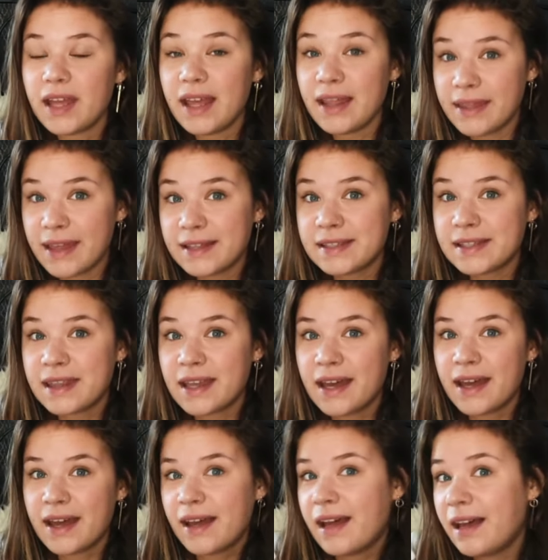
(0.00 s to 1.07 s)
that's
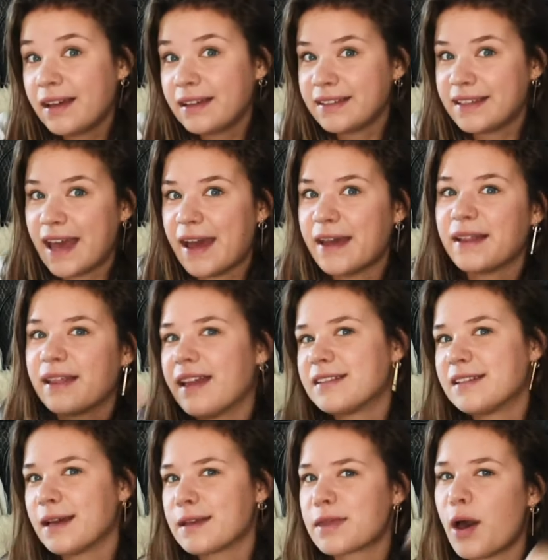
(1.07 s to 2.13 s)

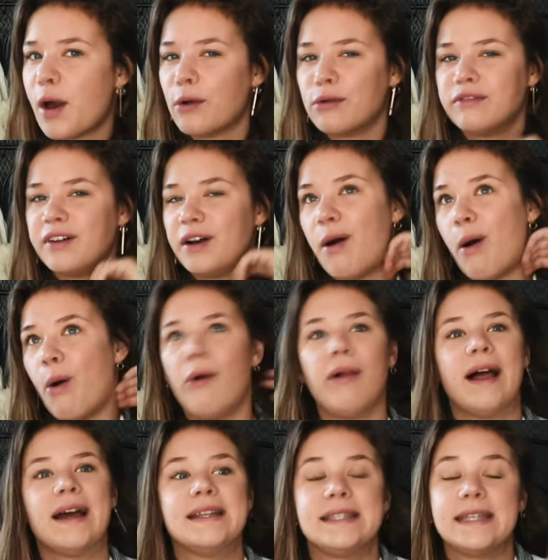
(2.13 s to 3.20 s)
like the overall
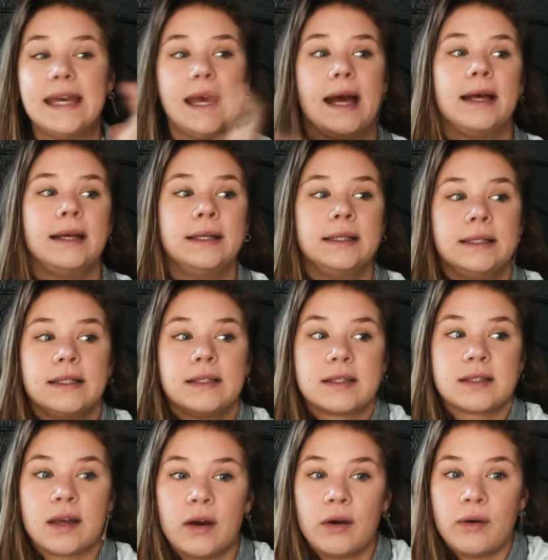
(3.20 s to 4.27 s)
idea.
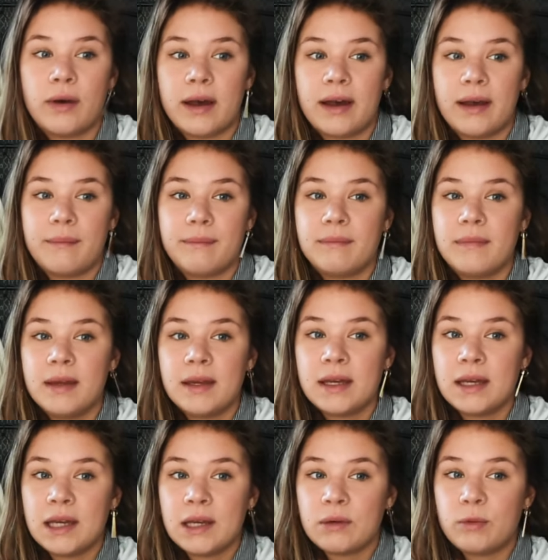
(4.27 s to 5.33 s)
So
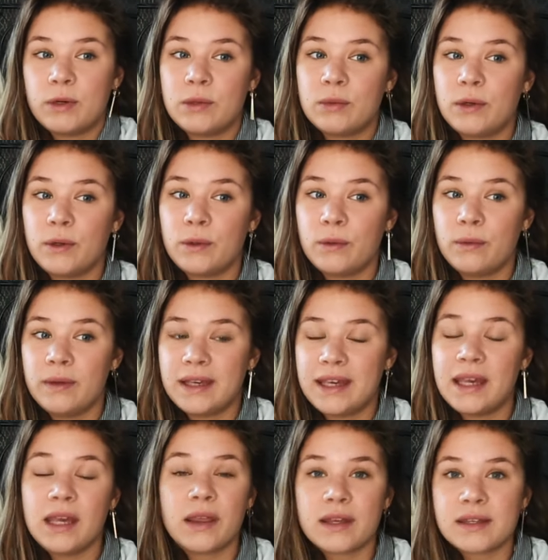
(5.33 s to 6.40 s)
we will
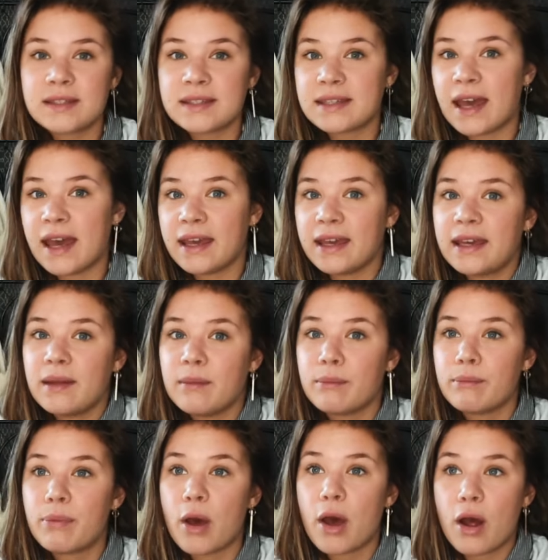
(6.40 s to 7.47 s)
either stay in
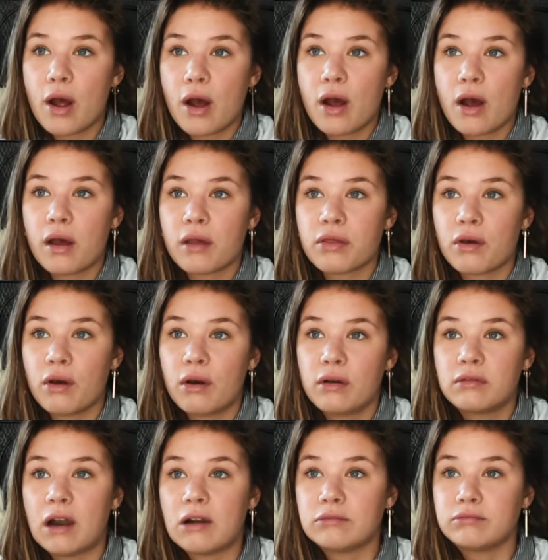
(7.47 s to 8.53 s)
Perth or
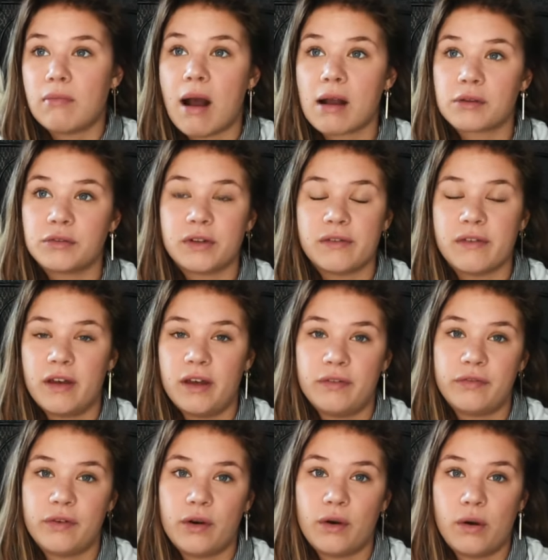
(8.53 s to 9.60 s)
around Margaret River
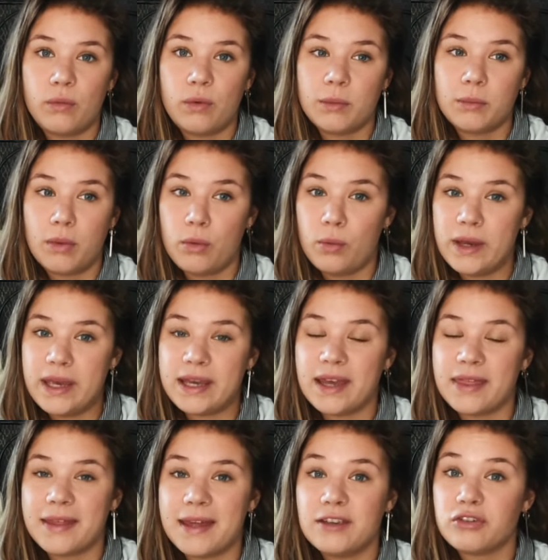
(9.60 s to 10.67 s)
for one more week
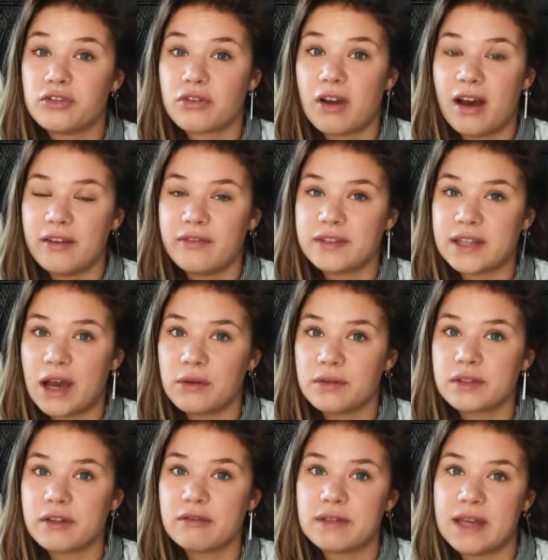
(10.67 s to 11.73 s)
and then drive down.
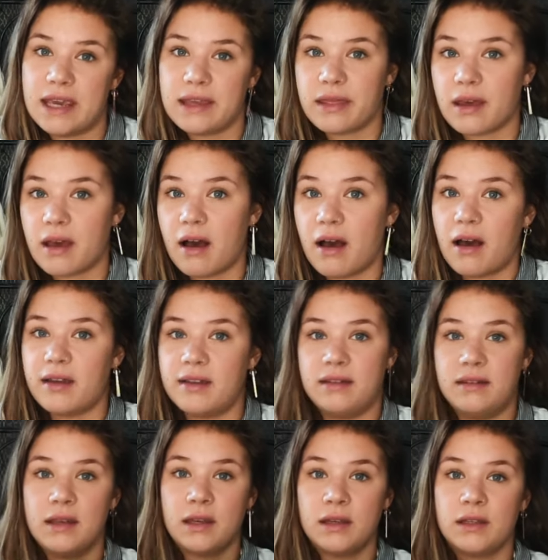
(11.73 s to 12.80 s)
So take the car
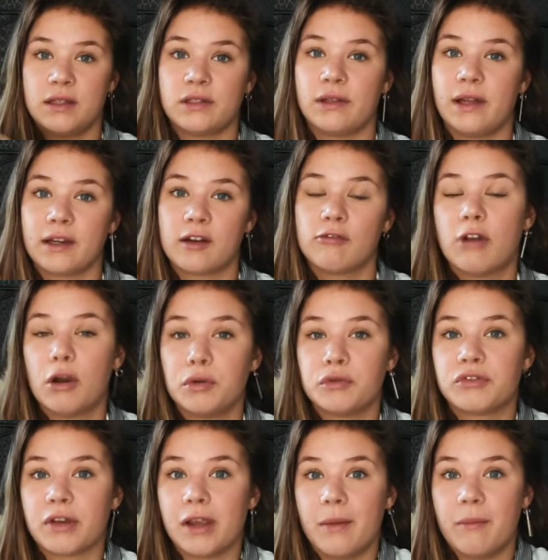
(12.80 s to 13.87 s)
and do like a road
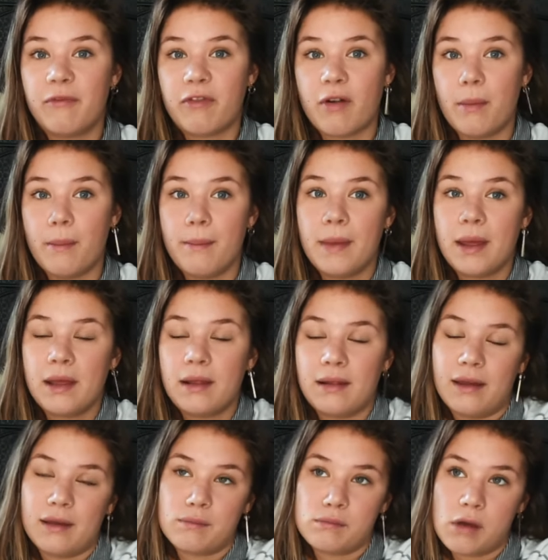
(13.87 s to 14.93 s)
trip from
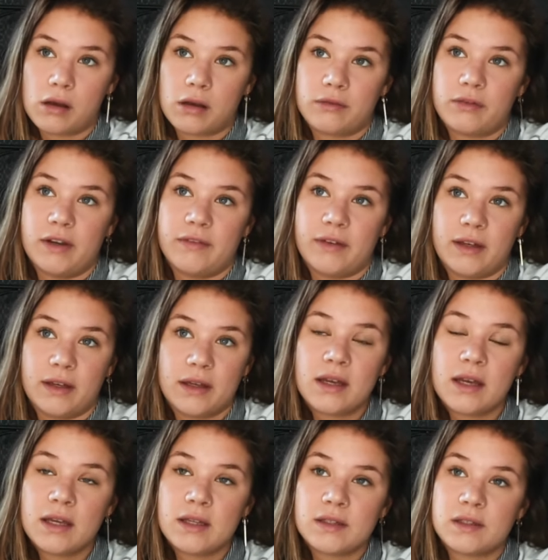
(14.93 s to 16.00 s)
like Margaret River
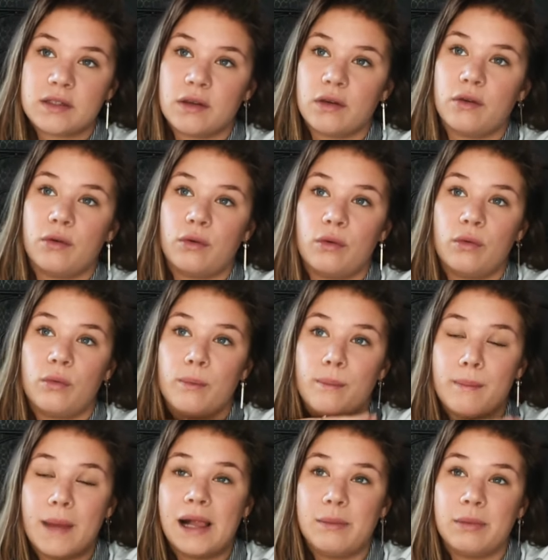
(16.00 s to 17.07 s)
to
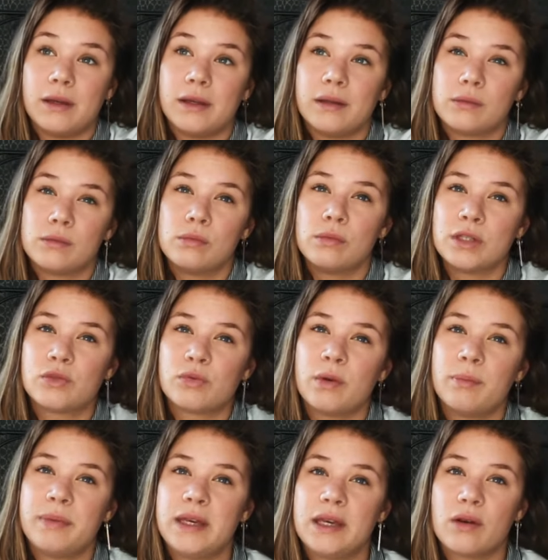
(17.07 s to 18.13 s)
Melbourne, which
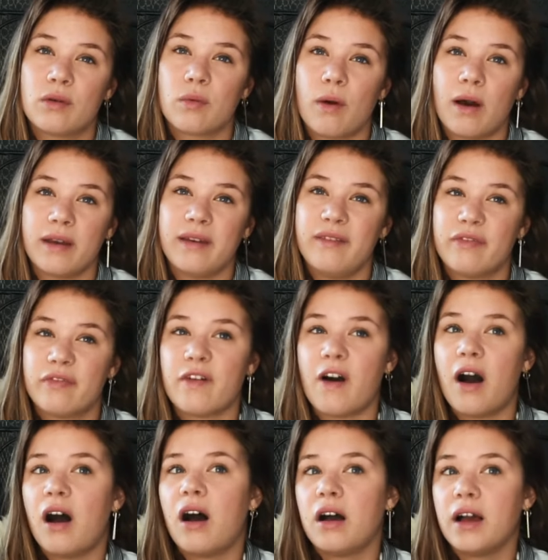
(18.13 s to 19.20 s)
would be quite
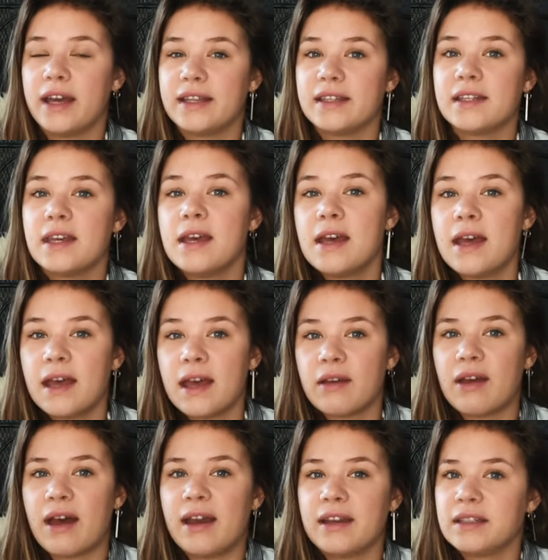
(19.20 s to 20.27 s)
far. And
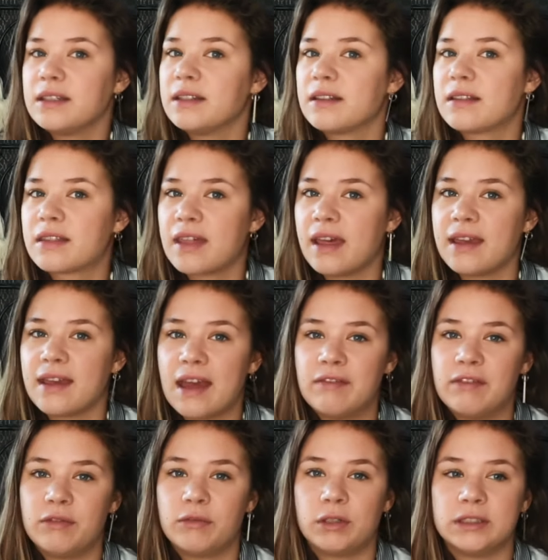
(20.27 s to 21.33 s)
I think
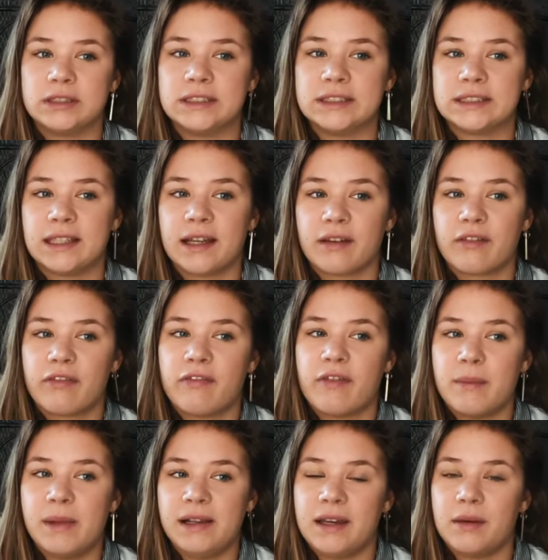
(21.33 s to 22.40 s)
everyone is like
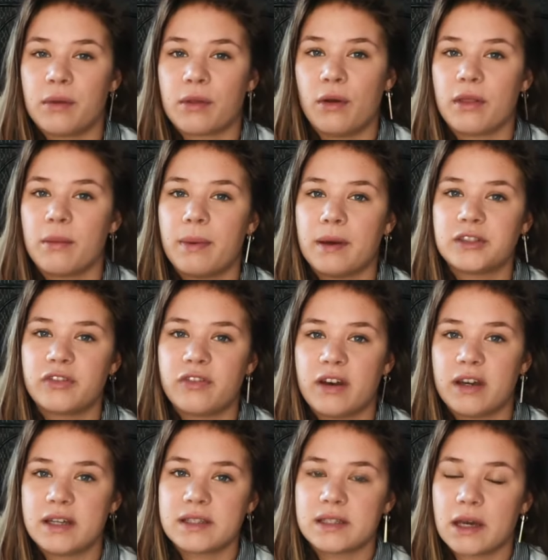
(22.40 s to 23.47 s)
familiar with all the
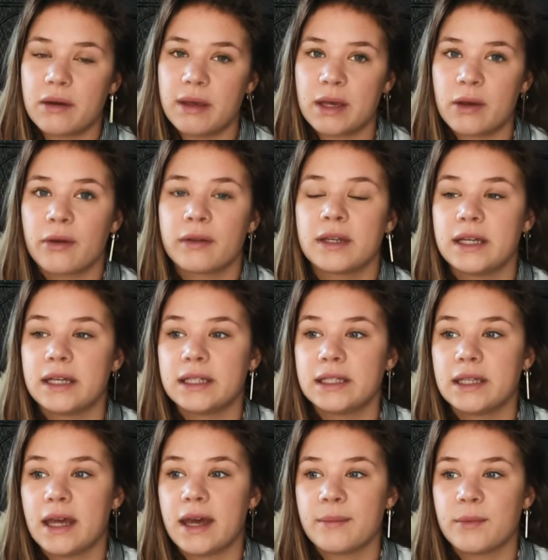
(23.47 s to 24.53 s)
bushfires going on
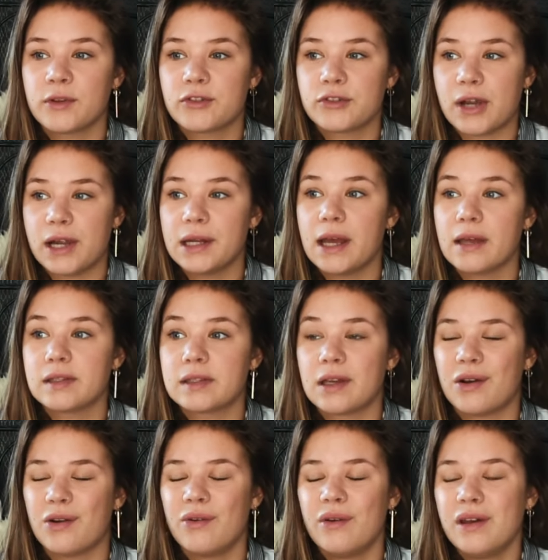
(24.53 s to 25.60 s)
in Australia,
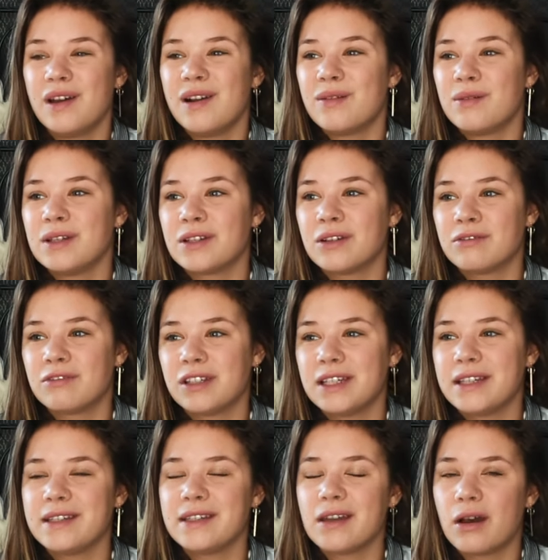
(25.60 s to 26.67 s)
so we don't
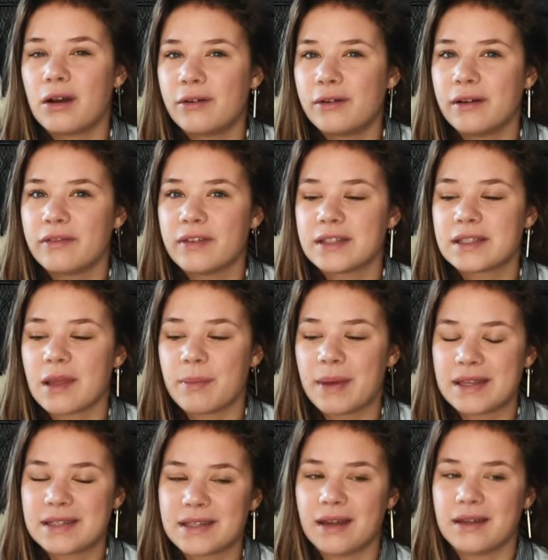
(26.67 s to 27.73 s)
really know if it's the
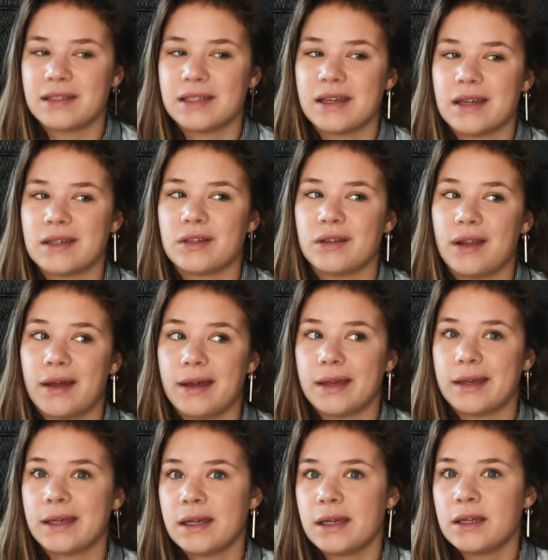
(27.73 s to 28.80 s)
best idea to
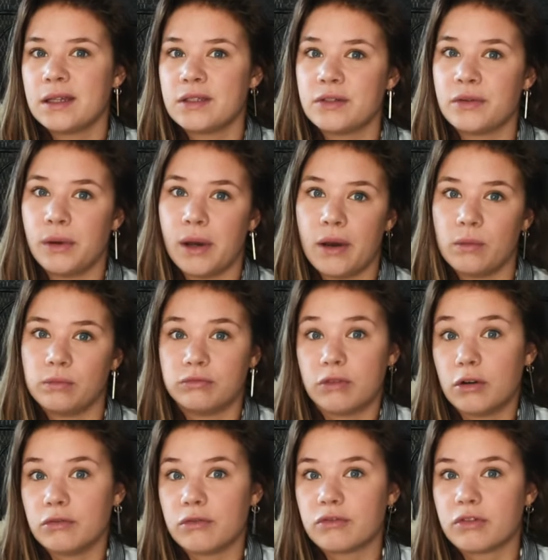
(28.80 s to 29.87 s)
like do a
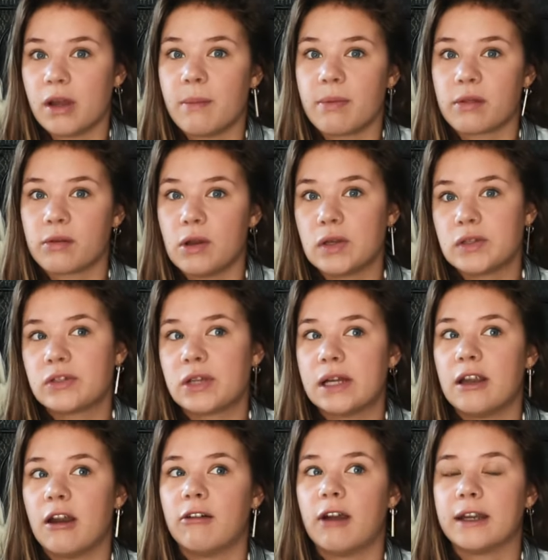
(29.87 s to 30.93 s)
road trip through
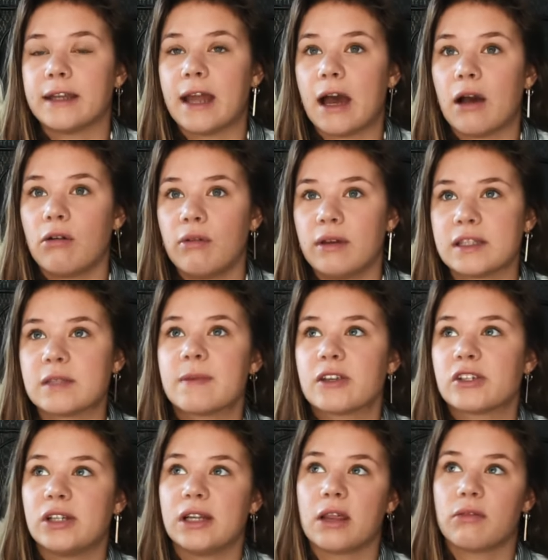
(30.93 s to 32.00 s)
Australia right now,
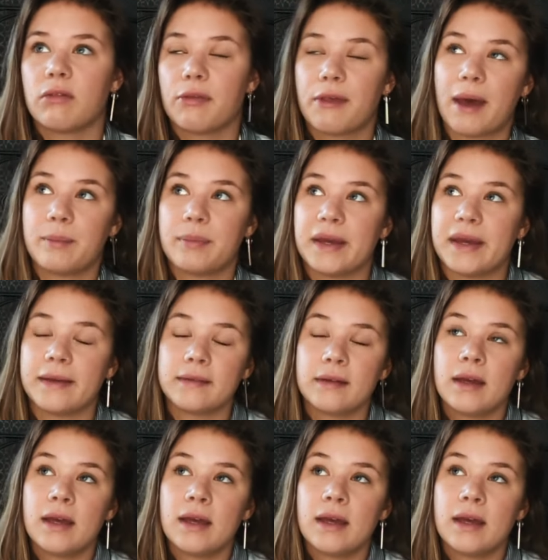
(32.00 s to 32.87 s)
especially through that bit.